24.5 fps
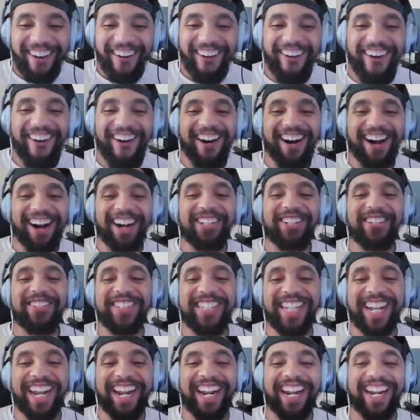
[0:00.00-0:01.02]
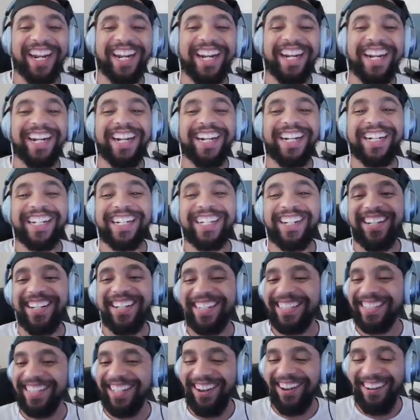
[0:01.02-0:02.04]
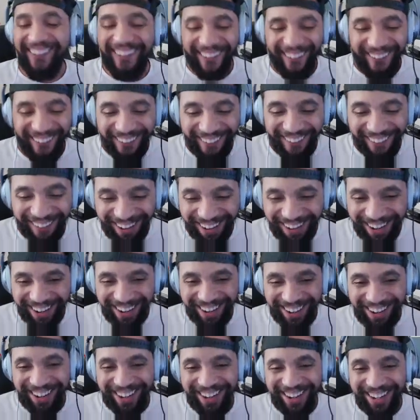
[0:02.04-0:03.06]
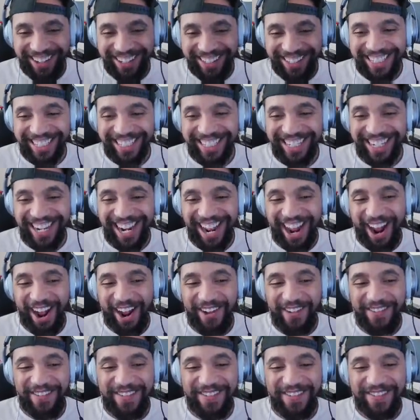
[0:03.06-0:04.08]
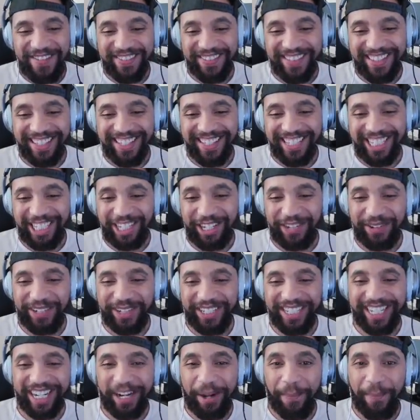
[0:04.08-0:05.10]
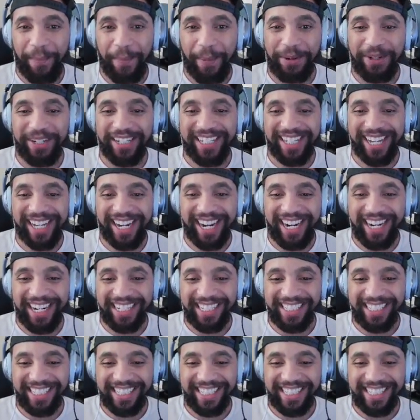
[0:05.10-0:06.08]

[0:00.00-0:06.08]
Oh, you did. Oh, snap. Switched it up on his ass.